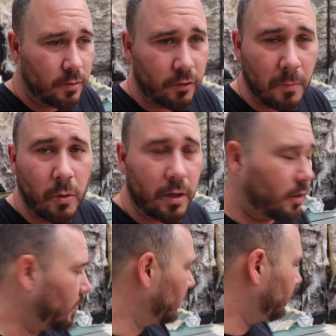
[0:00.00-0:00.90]
smoke
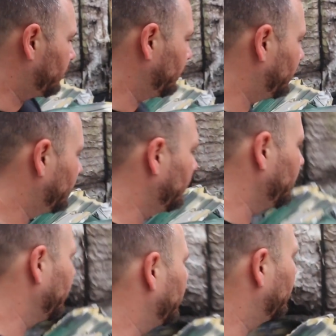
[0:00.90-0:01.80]
inhalation.
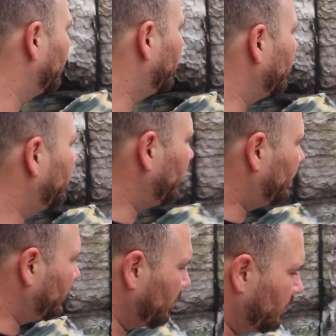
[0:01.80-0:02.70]
I want to say
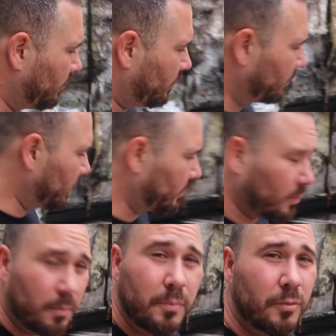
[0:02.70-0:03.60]
some of like
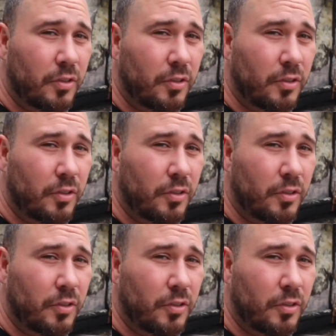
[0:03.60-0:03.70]
some